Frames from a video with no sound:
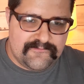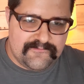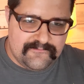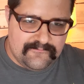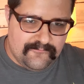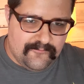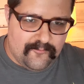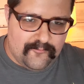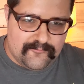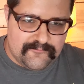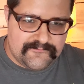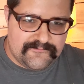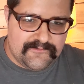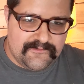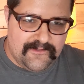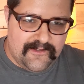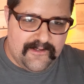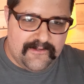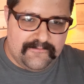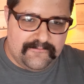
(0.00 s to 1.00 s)
local
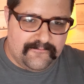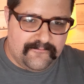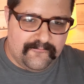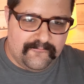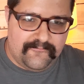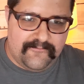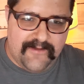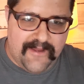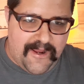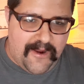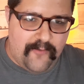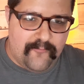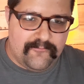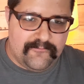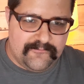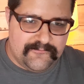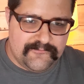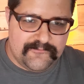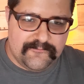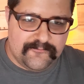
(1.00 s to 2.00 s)
city and your
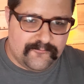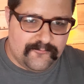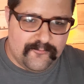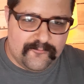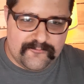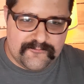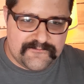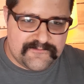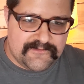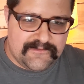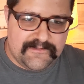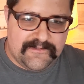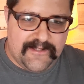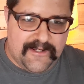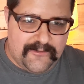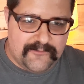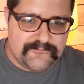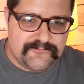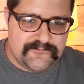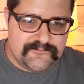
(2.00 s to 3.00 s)
local city
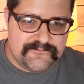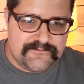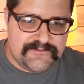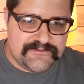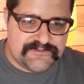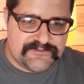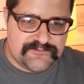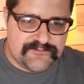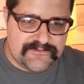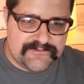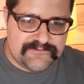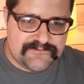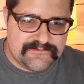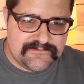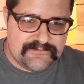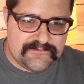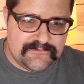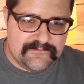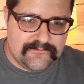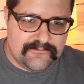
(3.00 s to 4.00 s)
council districts,
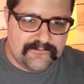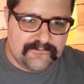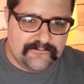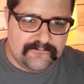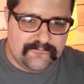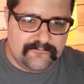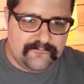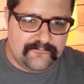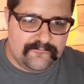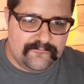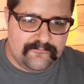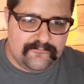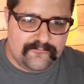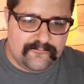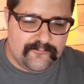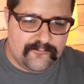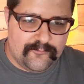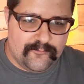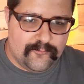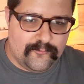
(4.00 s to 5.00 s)
and
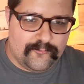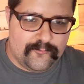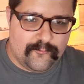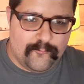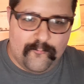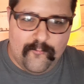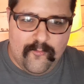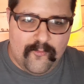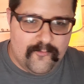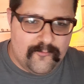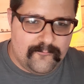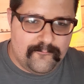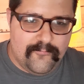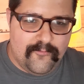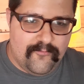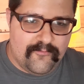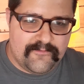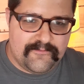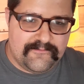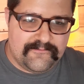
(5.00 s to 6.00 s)
your water
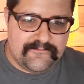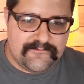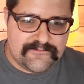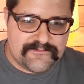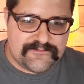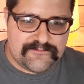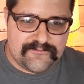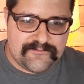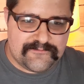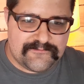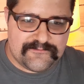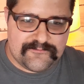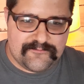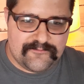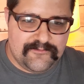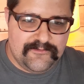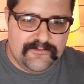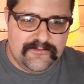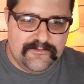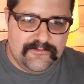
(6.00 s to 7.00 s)
boarding districts, or
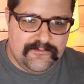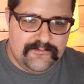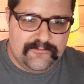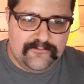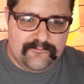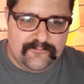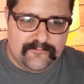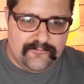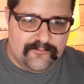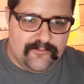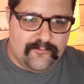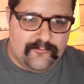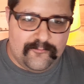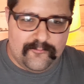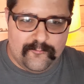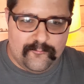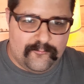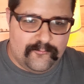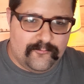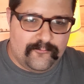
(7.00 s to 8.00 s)

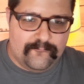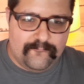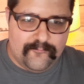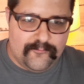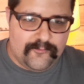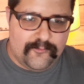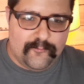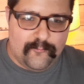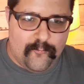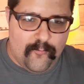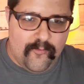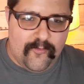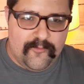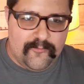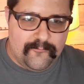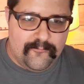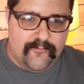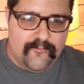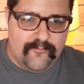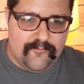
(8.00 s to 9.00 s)
for your water
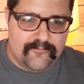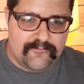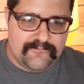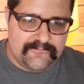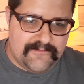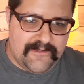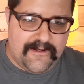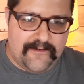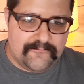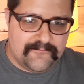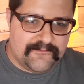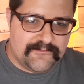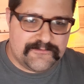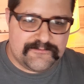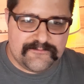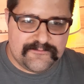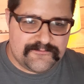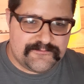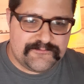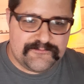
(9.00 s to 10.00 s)
board, town
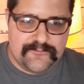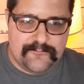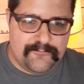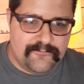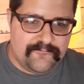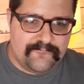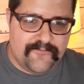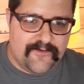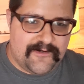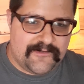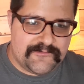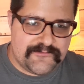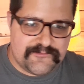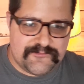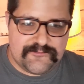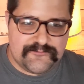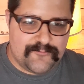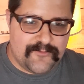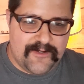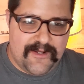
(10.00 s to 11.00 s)
district
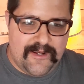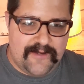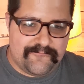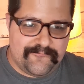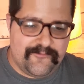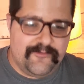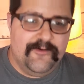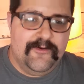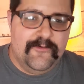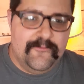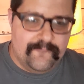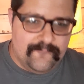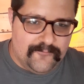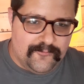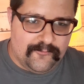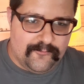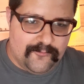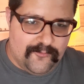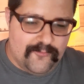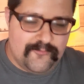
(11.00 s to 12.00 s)
supervisors, what have you. For
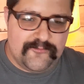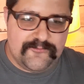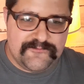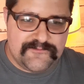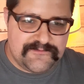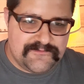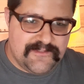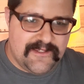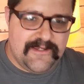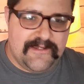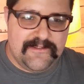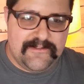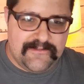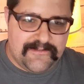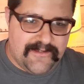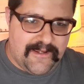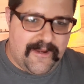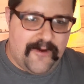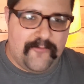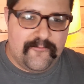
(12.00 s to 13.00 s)
your local, state, and
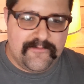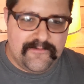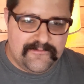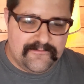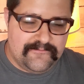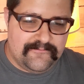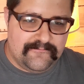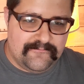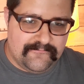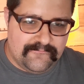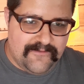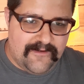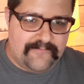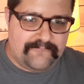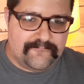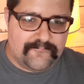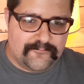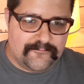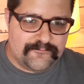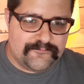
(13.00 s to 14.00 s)
county
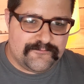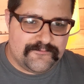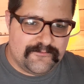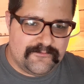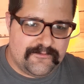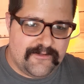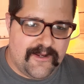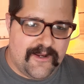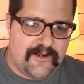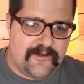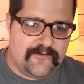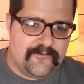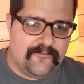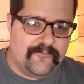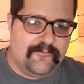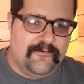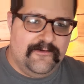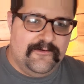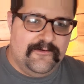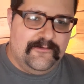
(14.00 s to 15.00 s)
levels, you got your
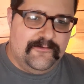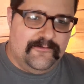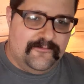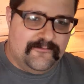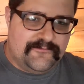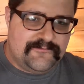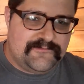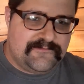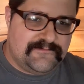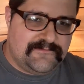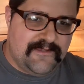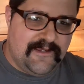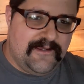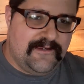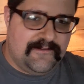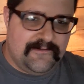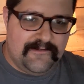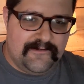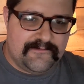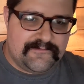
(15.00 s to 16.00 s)

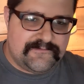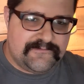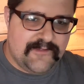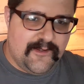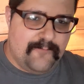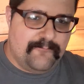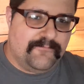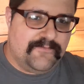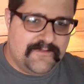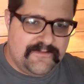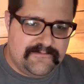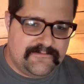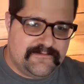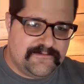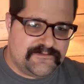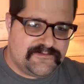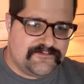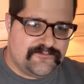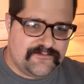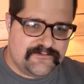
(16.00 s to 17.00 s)
state assembly
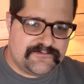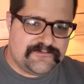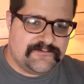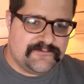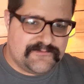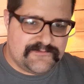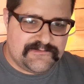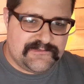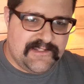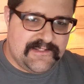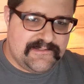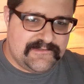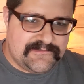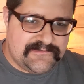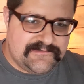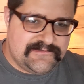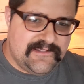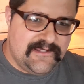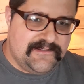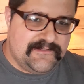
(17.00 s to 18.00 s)
districts, your state
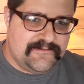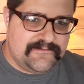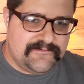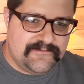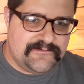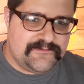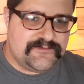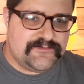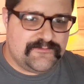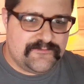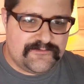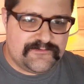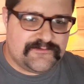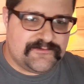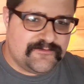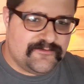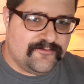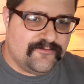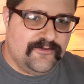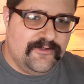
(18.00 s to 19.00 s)
senate districts,
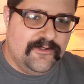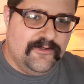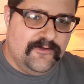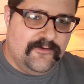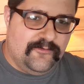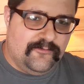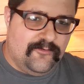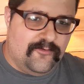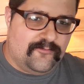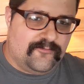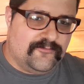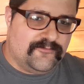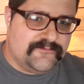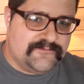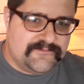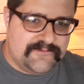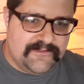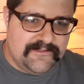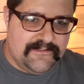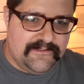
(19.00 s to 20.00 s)
your local
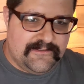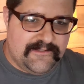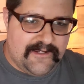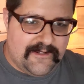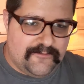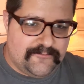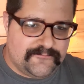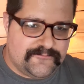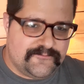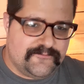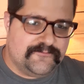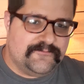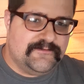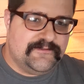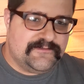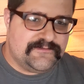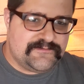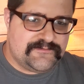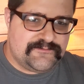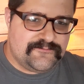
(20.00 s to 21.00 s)
city council
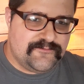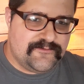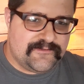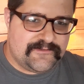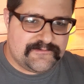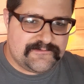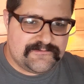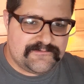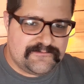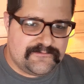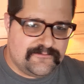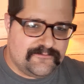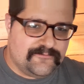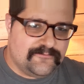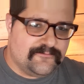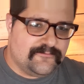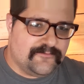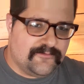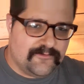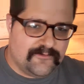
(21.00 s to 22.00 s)
districts,
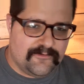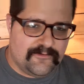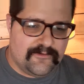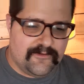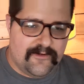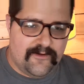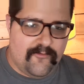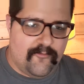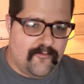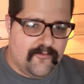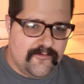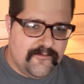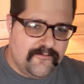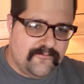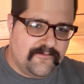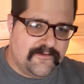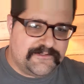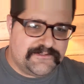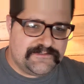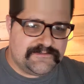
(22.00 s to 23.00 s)
your all your
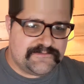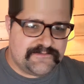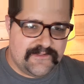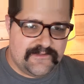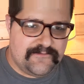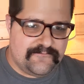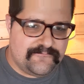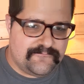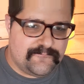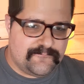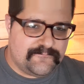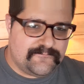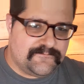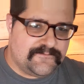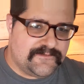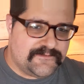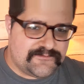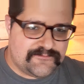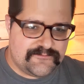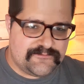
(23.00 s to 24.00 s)
legislative
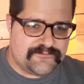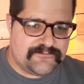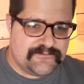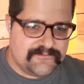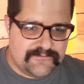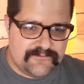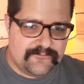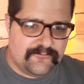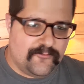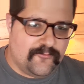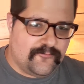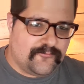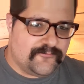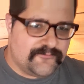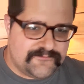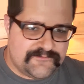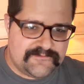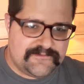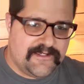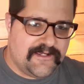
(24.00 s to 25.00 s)
districts in your local,
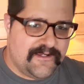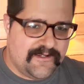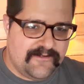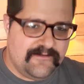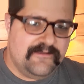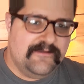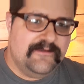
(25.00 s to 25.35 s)
state,